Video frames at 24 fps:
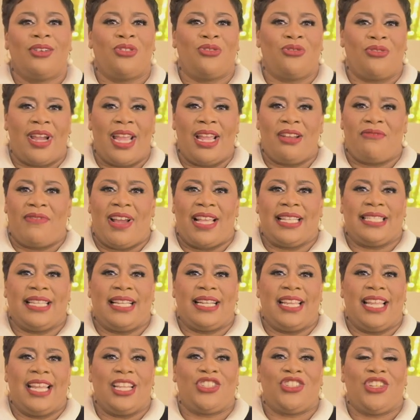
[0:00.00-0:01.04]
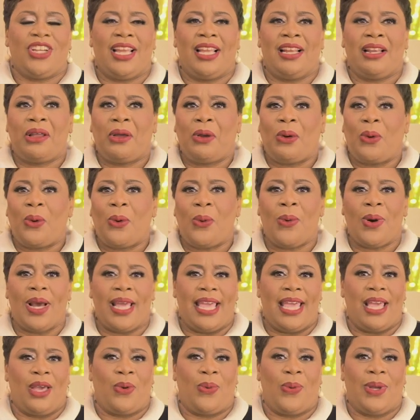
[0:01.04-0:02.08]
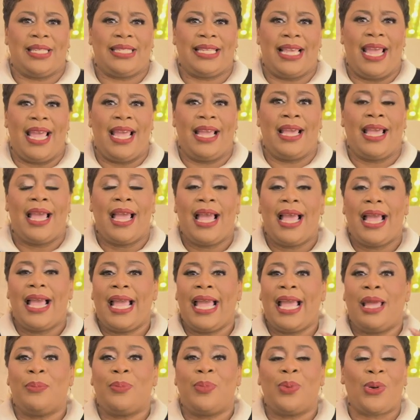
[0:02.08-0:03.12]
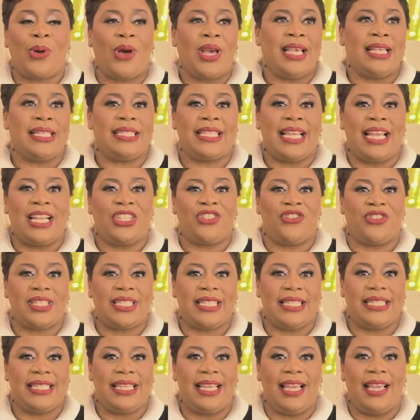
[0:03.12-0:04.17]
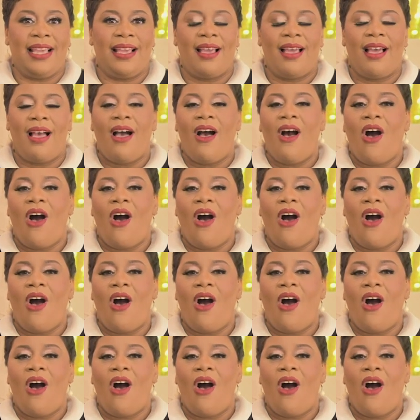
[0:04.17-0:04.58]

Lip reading: great resignation, quiet quitting, employee centricity,